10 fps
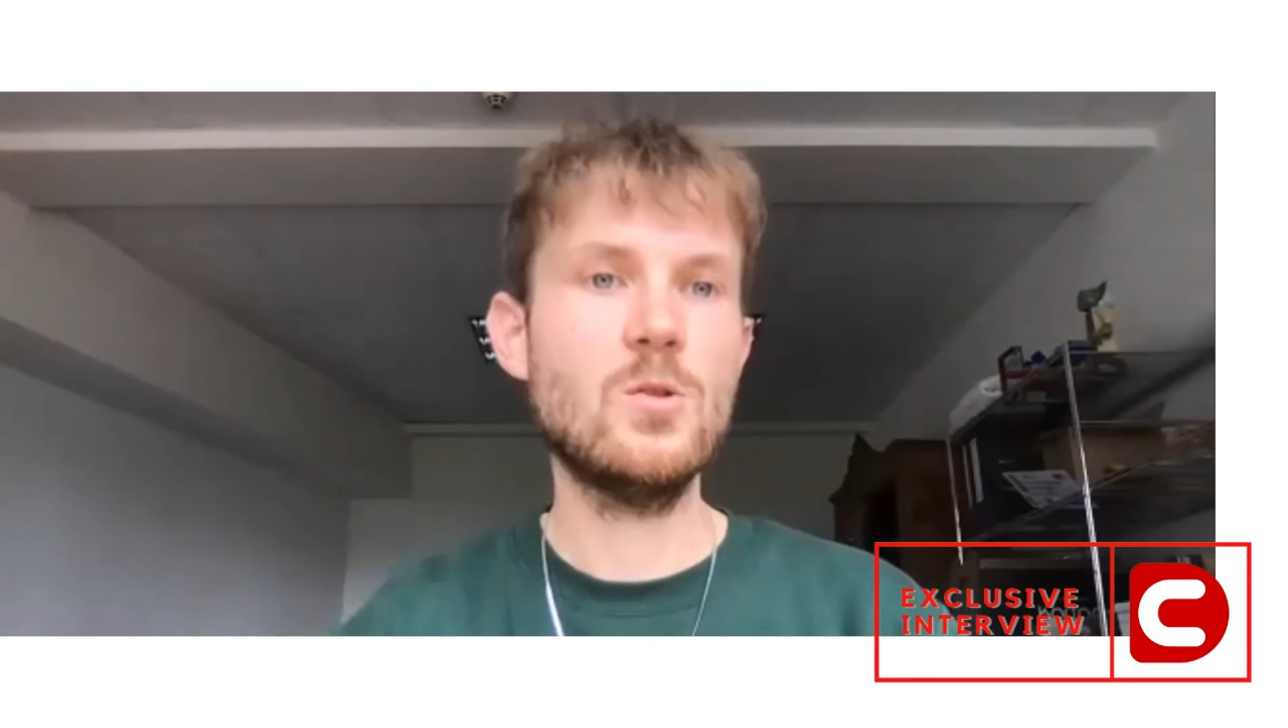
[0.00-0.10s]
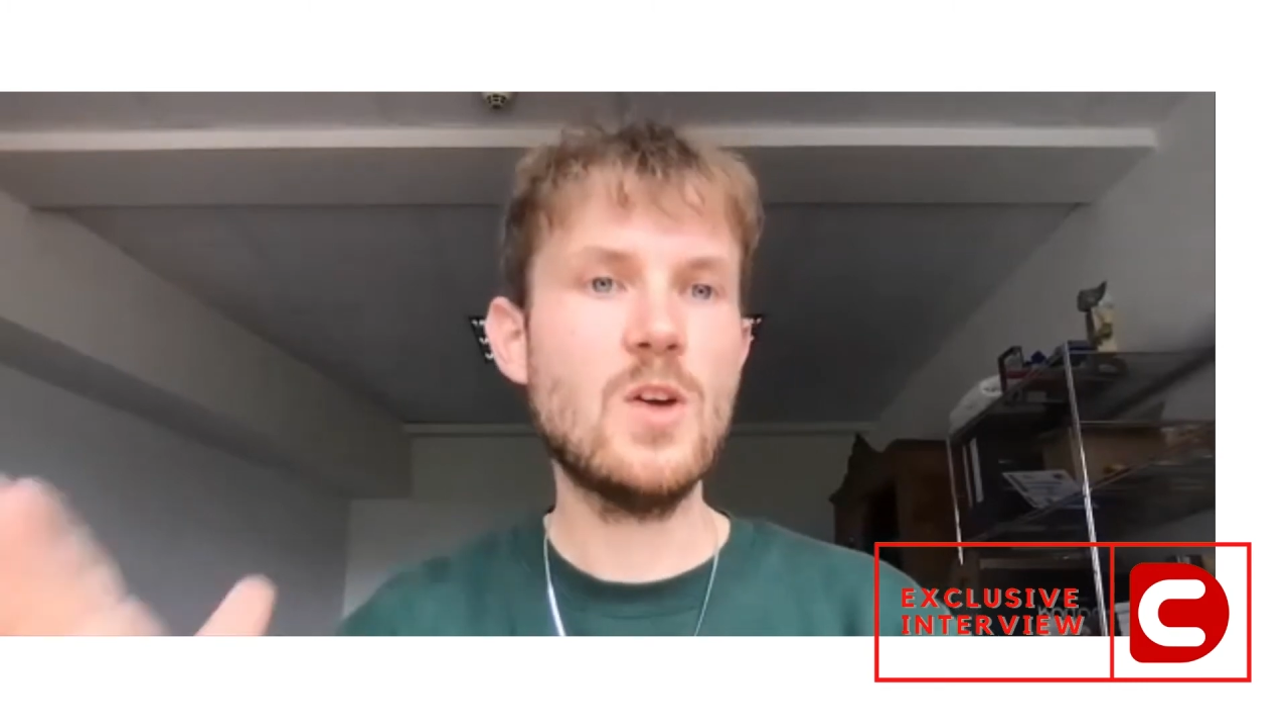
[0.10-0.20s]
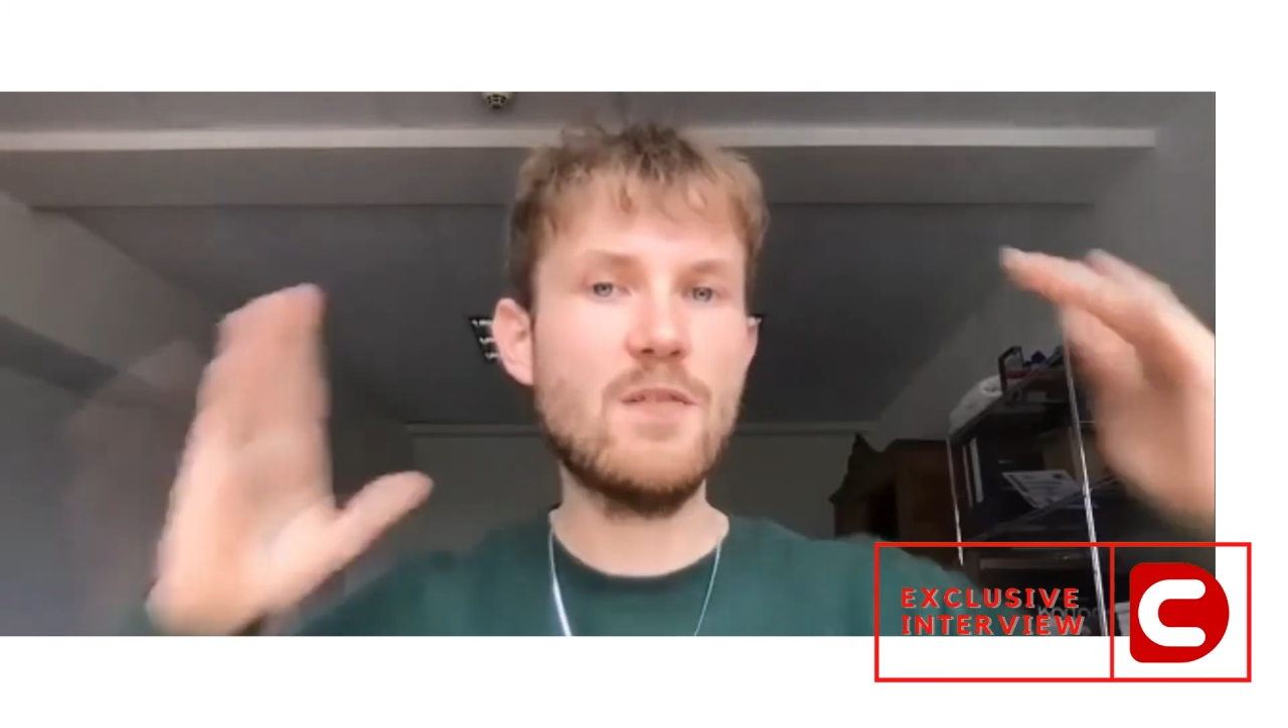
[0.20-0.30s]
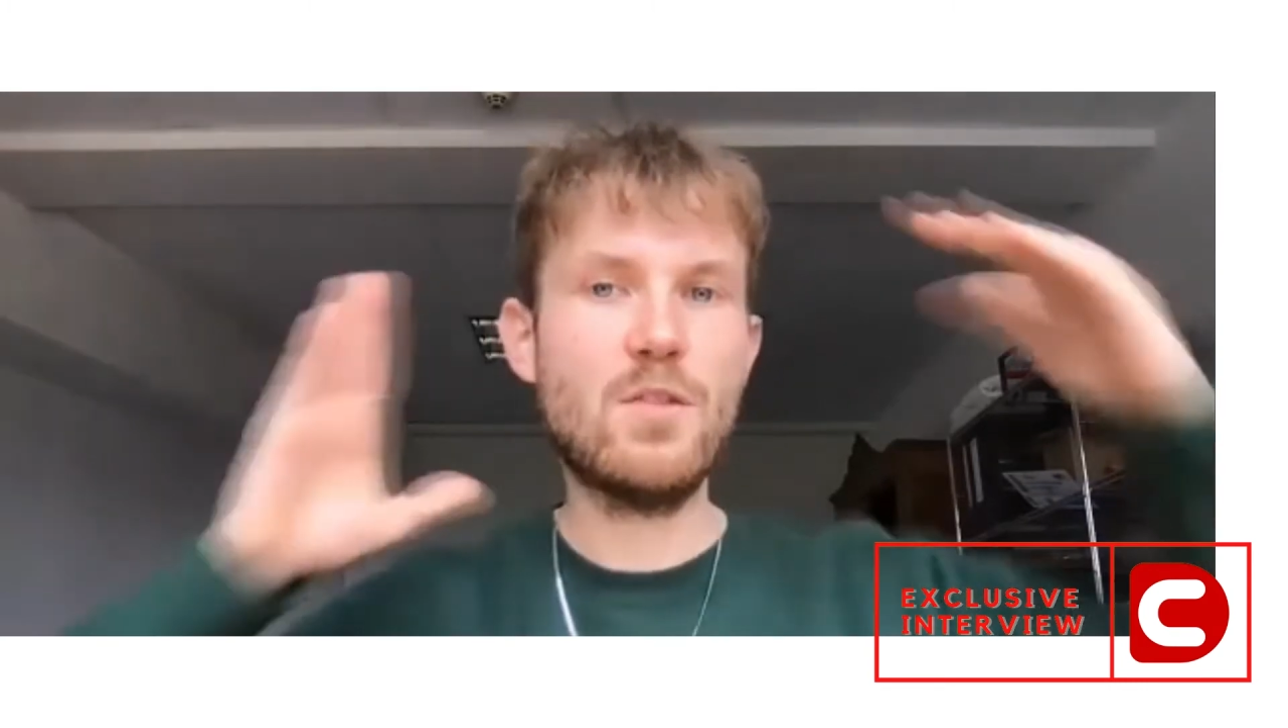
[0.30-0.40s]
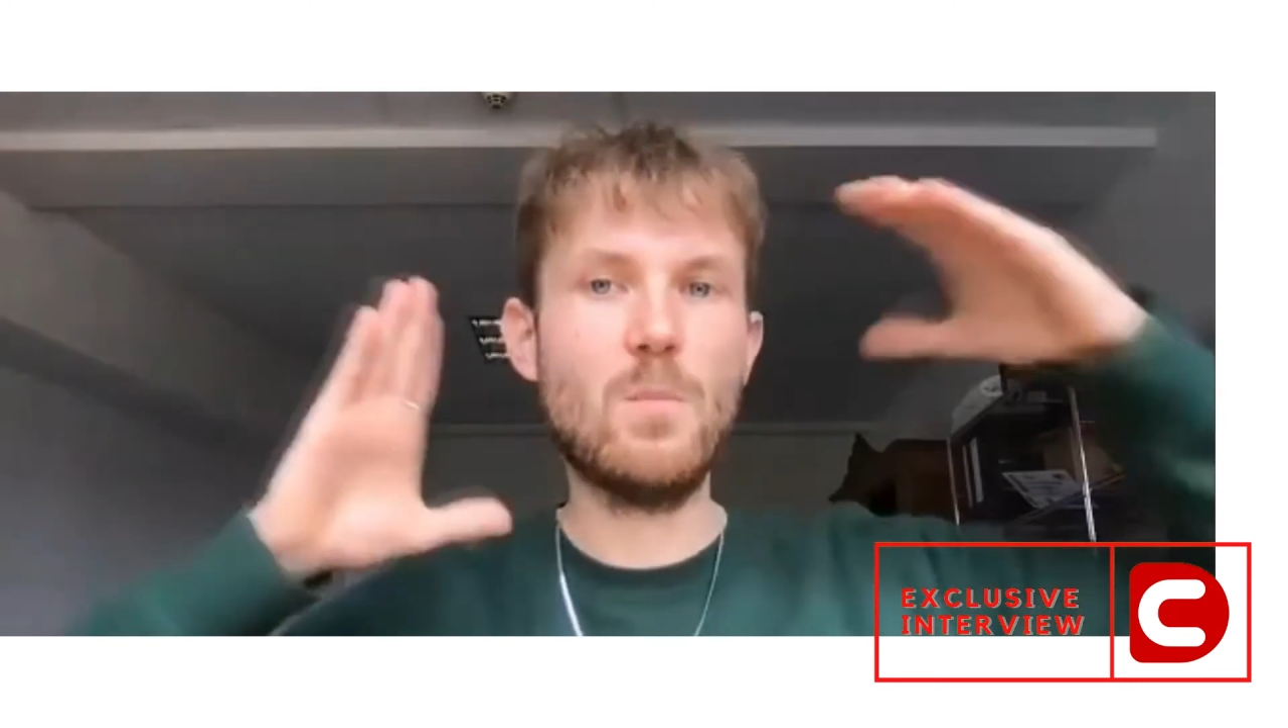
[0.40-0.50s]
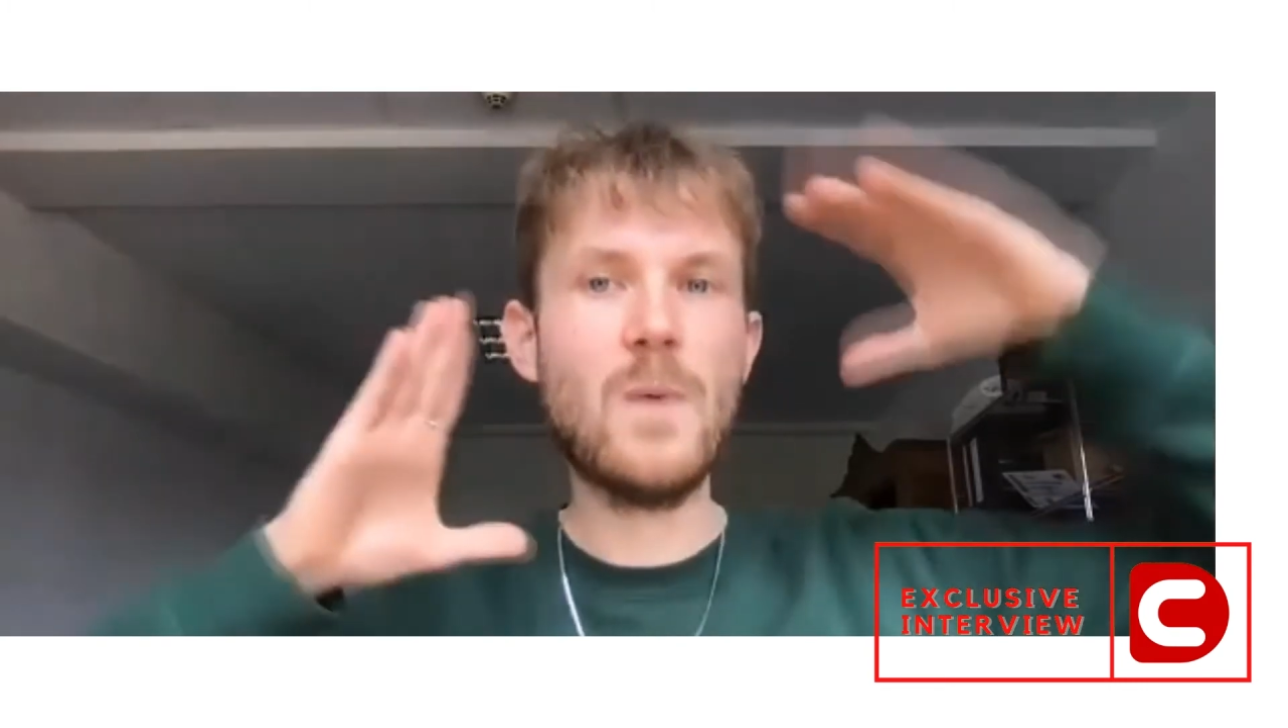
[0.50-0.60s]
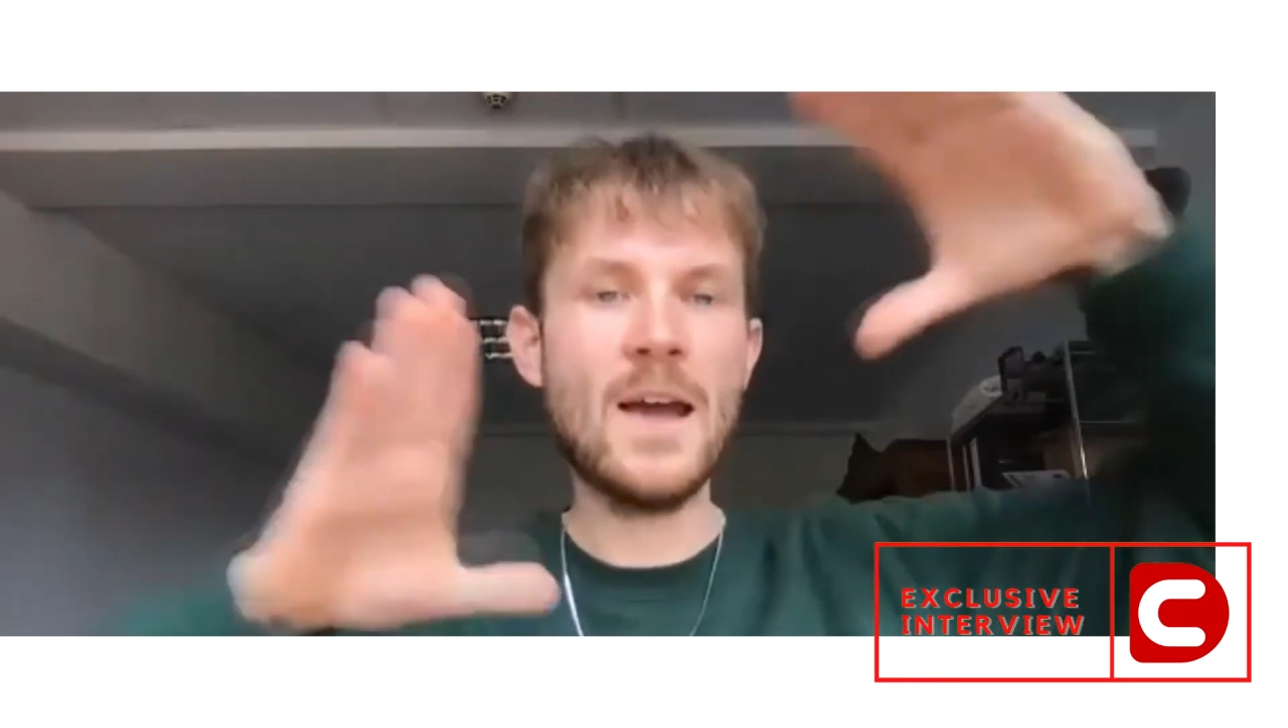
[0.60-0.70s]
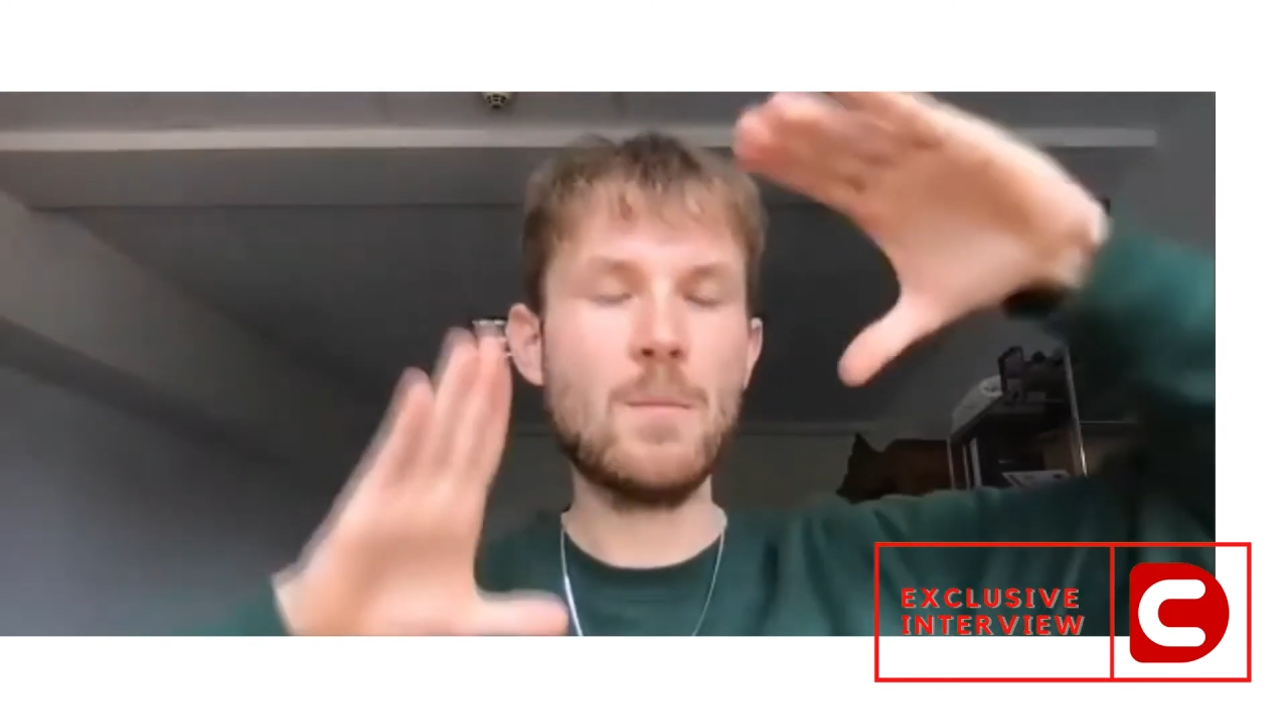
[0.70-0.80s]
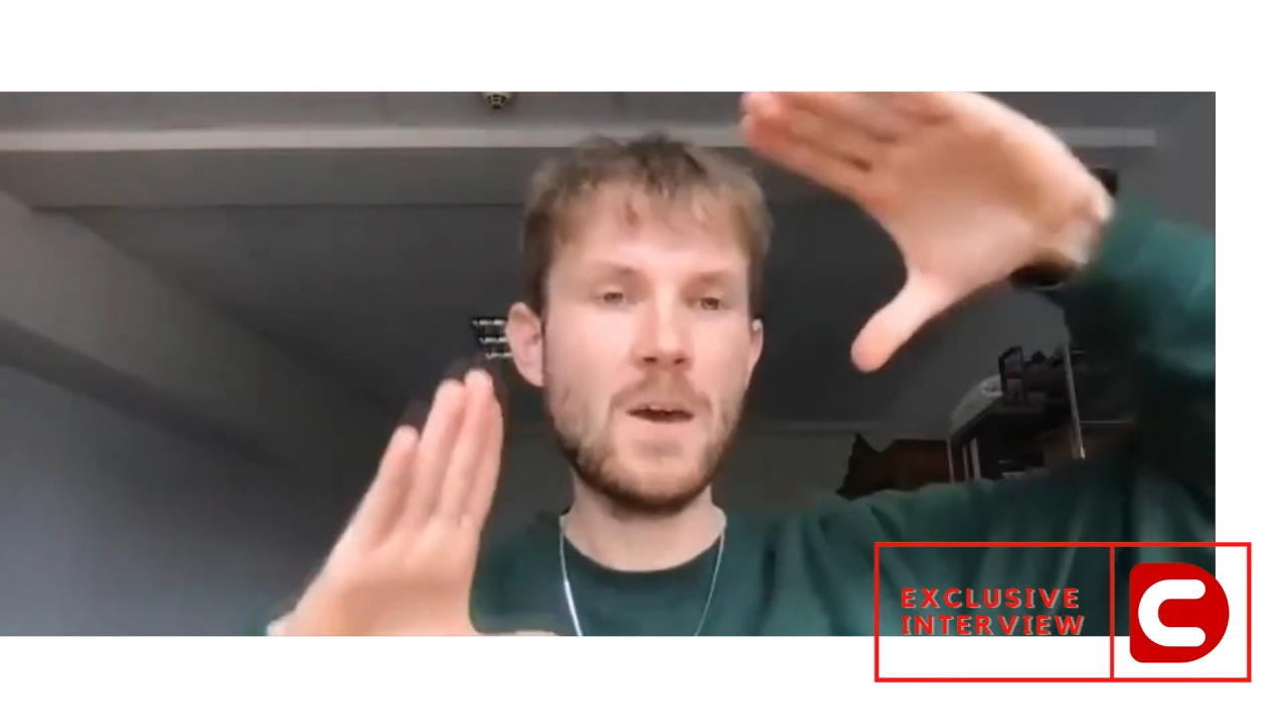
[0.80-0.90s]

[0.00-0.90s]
you have the blank